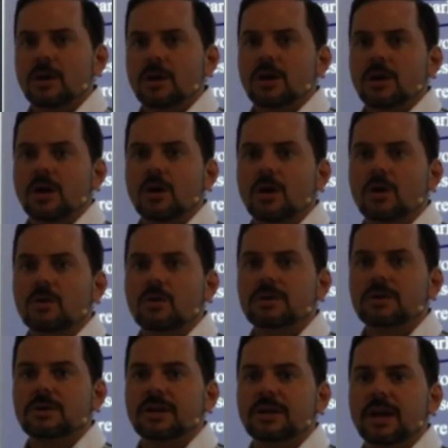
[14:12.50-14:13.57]

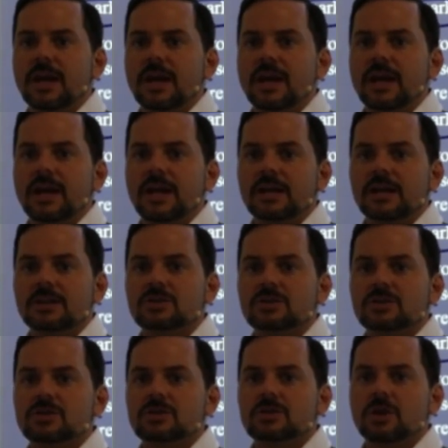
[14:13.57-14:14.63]
Okay,
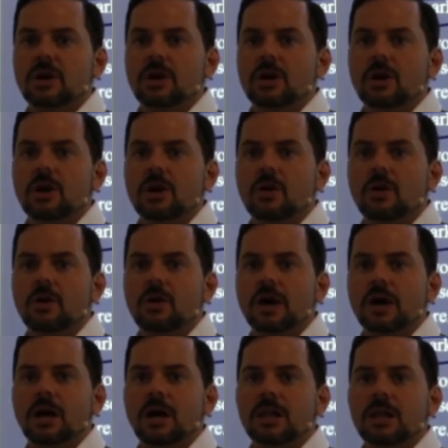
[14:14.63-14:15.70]
so uh,
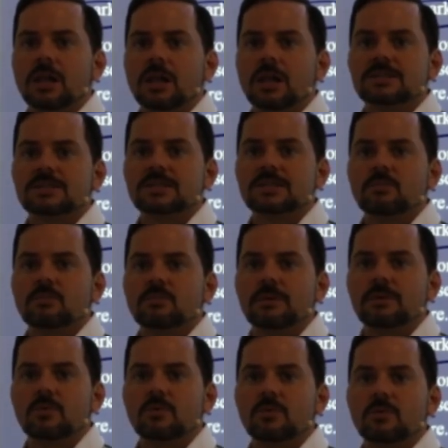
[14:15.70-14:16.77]
let's see one more.